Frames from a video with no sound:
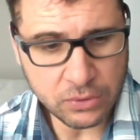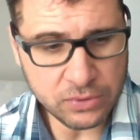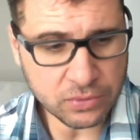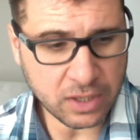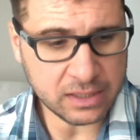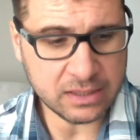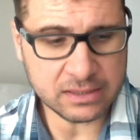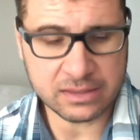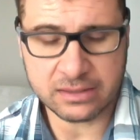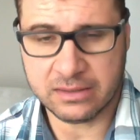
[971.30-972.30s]
We tried
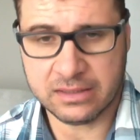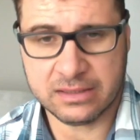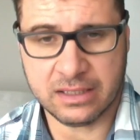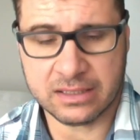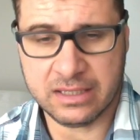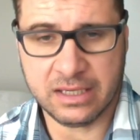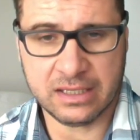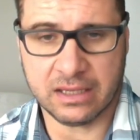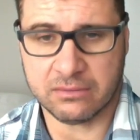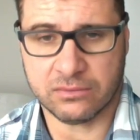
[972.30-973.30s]
this this technique
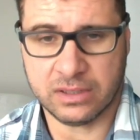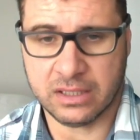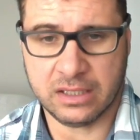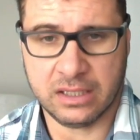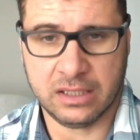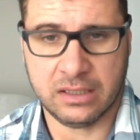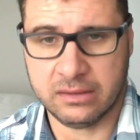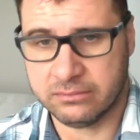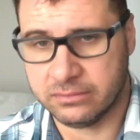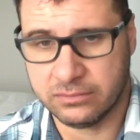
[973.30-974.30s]
that really